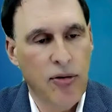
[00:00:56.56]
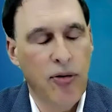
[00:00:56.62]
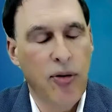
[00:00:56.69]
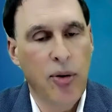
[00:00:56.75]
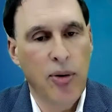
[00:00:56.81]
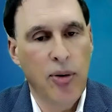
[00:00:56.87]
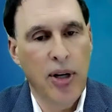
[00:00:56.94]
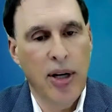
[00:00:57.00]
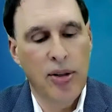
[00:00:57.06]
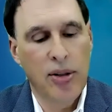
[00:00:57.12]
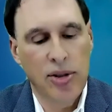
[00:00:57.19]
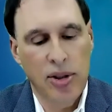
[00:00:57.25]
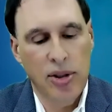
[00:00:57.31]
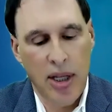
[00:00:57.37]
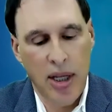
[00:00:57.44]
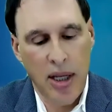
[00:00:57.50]
few
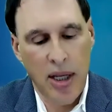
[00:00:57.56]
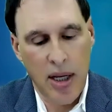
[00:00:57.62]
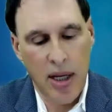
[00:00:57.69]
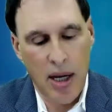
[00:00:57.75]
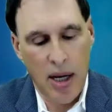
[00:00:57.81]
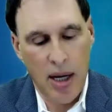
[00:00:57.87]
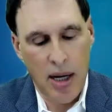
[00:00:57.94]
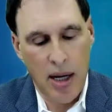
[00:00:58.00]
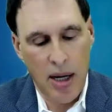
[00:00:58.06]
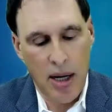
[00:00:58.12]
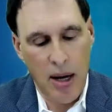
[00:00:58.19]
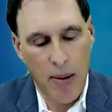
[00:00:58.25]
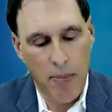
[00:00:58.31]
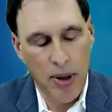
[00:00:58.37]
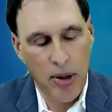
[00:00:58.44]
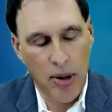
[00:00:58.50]
years the
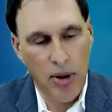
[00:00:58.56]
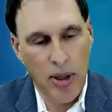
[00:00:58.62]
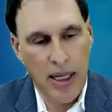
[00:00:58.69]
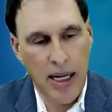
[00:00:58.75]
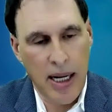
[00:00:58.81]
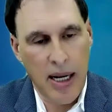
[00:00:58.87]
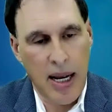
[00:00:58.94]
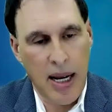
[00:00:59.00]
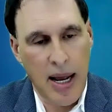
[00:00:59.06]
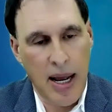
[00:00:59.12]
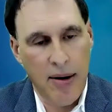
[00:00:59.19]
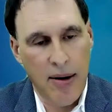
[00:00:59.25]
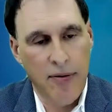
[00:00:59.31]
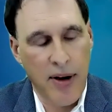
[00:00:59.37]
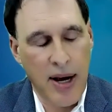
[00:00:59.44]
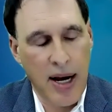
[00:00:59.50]
ability, and
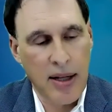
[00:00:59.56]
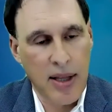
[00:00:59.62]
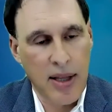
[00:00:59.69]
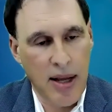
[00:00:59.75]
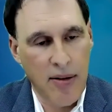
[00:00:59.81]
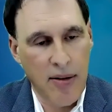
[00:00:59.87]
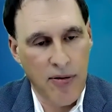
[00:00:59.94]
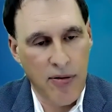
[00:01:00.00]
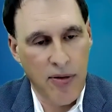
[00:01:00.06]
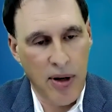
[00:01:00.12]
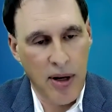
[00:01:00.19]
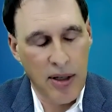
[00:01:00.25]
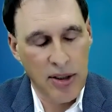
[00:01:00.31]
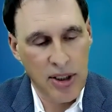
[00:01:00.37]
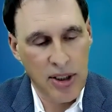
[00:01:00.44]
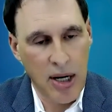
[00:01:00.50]
in fact, they've
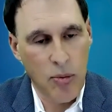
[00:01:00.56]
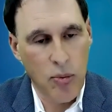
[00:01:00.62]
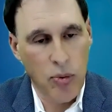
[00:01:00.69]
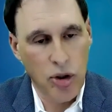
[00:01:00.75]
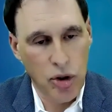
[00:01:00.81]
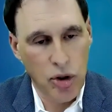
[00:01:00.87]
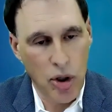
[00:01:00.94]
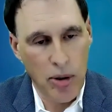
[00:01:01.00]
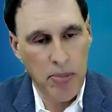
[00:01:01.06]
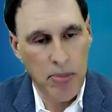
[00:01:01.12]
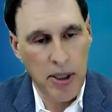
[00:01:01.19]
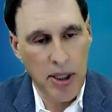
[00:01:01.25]
said we should be